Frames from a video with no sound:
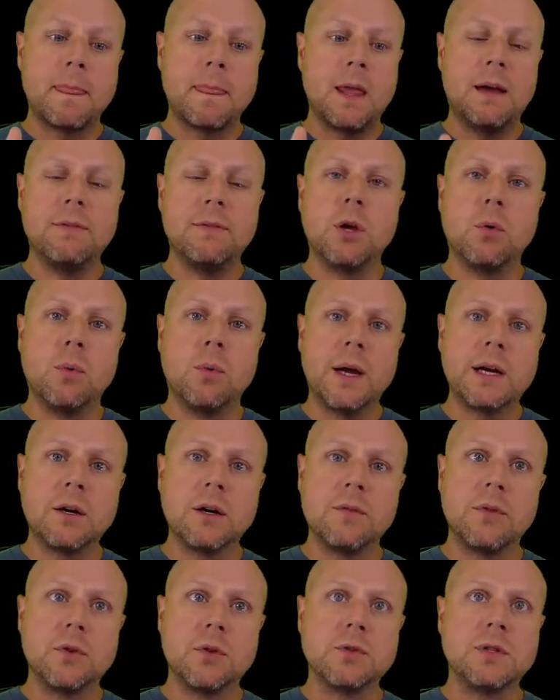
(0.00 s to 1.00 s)
having a record
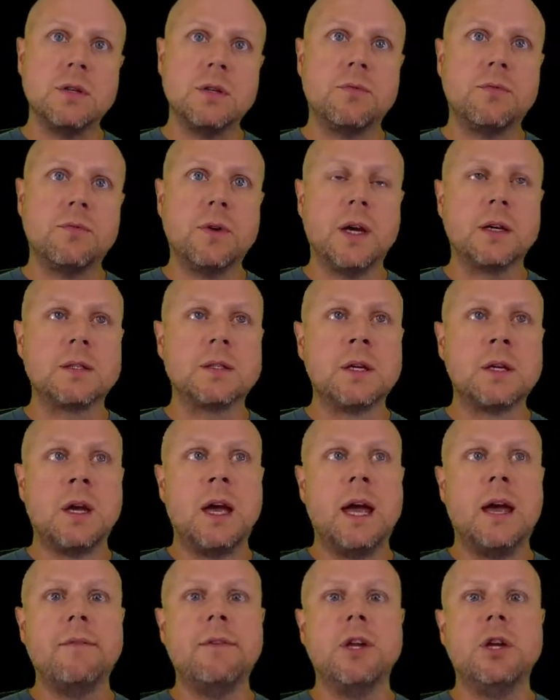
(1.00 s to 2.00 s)
of those defects,
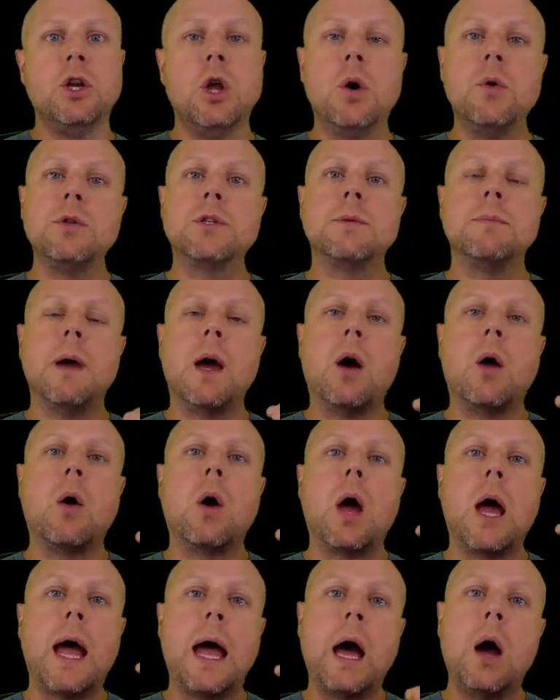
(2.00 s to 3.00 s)
having notes
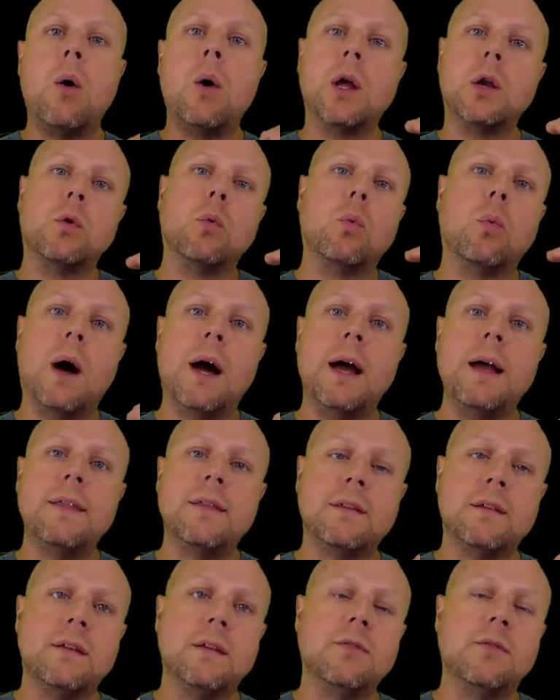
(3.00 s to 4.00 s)
about how and why
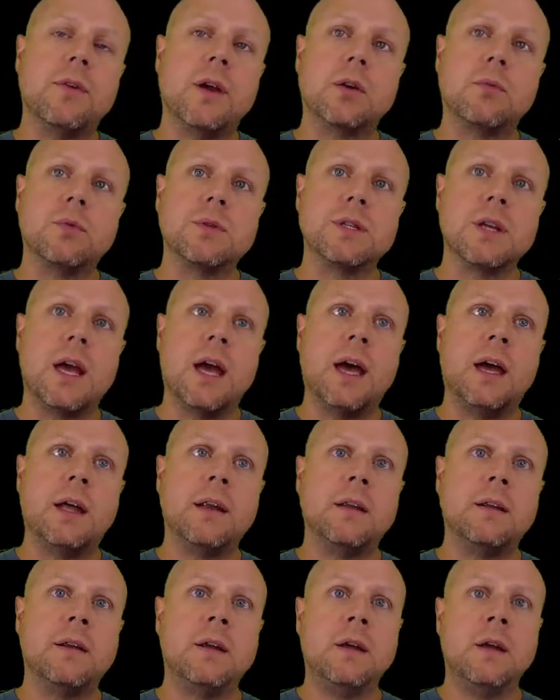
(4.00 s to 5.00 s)
the defect was
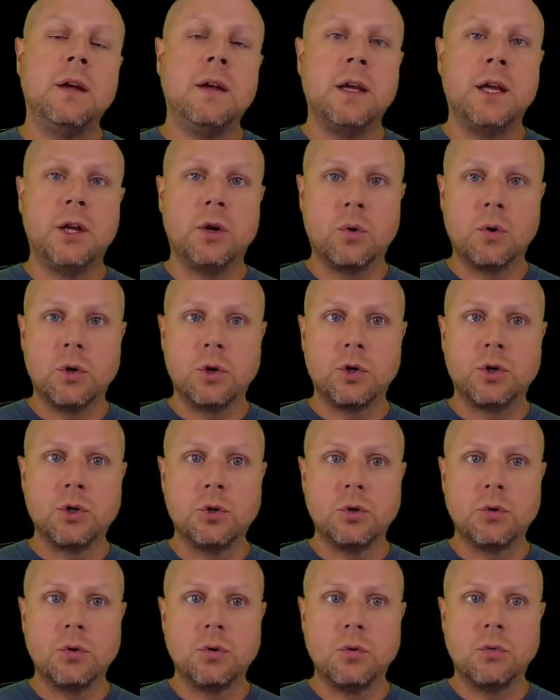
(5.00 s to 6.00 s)
added in order
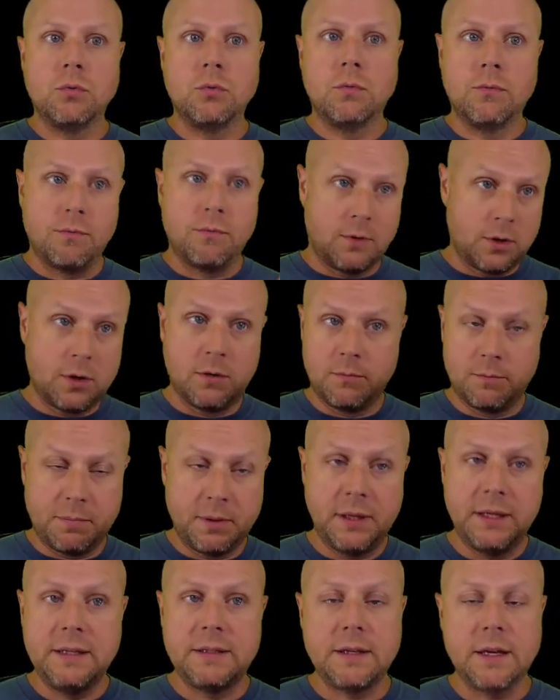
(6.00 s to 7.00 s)
to
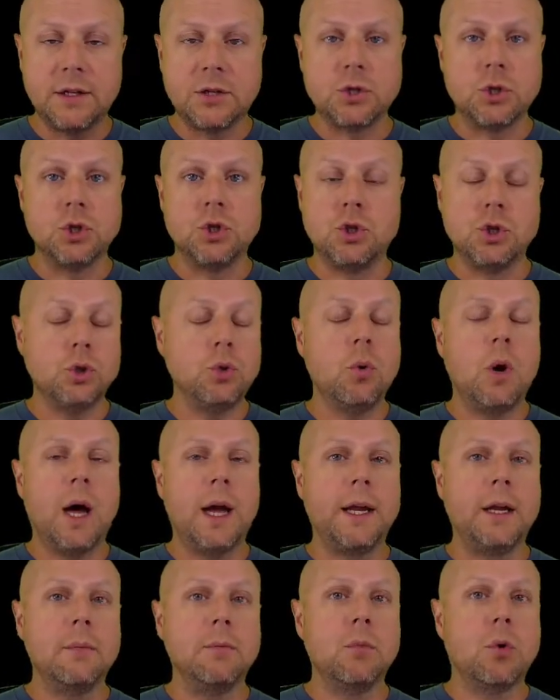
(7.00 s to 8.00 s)
complete a to-do
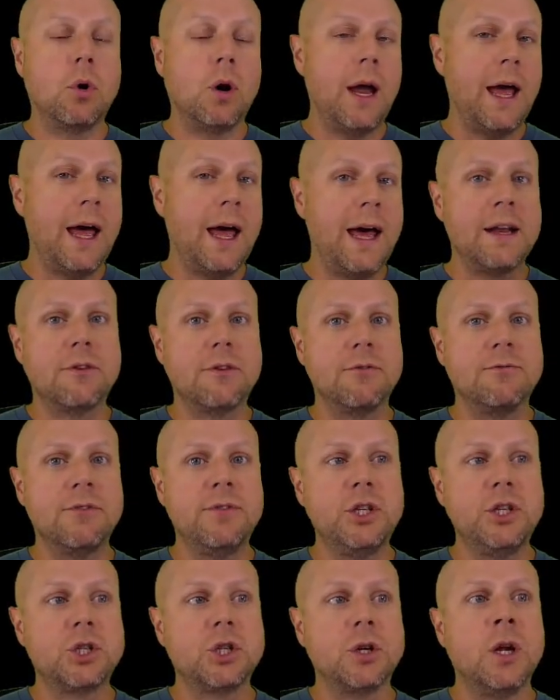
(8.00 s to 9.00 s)
item or add a
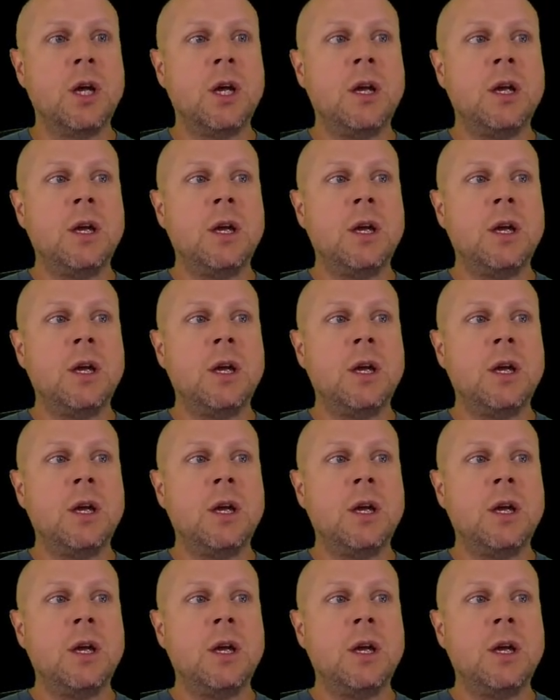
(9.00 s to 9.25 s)
feature.